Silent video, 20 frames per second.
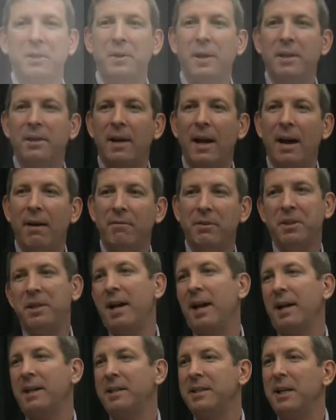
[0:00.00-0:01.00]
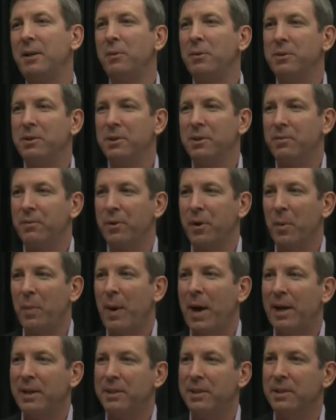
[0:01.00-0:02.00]
you need to have genetic sequences for your
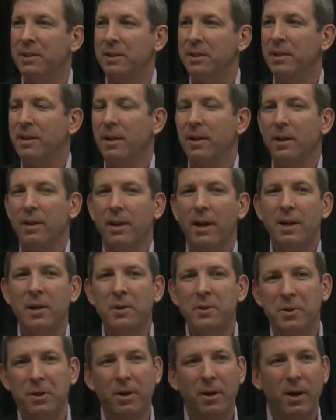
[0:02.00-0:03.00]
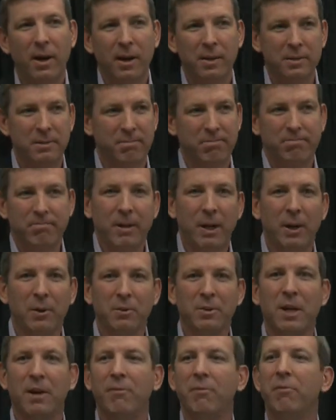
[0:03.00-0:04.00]
patients. It used to cost, you know,
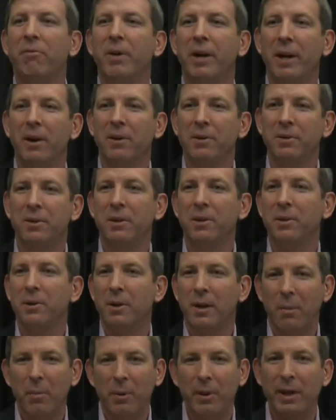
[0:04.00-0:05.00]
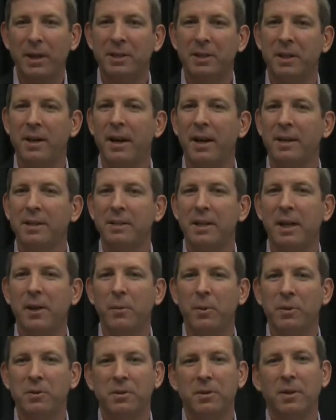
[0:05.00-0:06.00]
seven figures to do a complete genetic
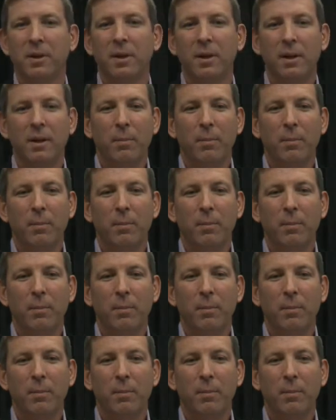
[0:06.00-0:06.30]
sequence.